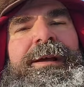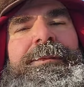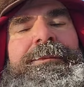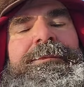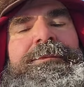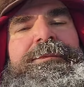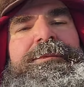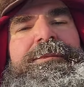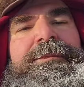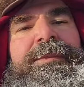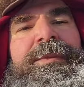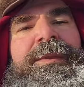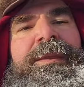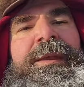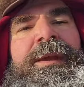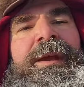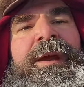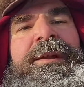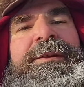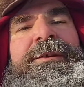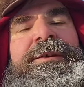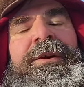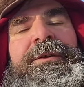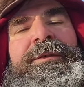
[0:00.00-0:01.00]
I
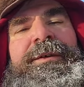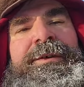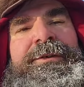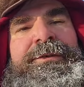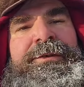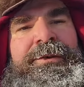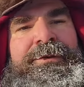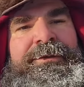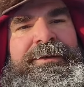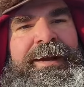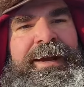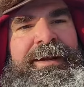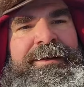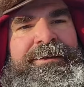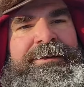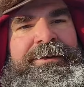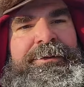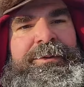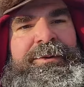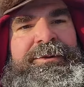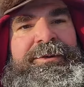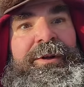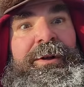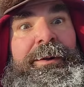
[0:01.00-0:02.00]
have to go research that, see
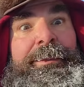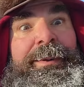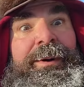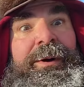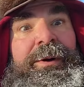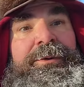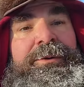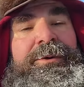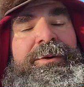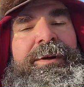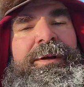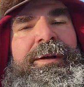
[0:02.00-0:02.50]
what it's all about.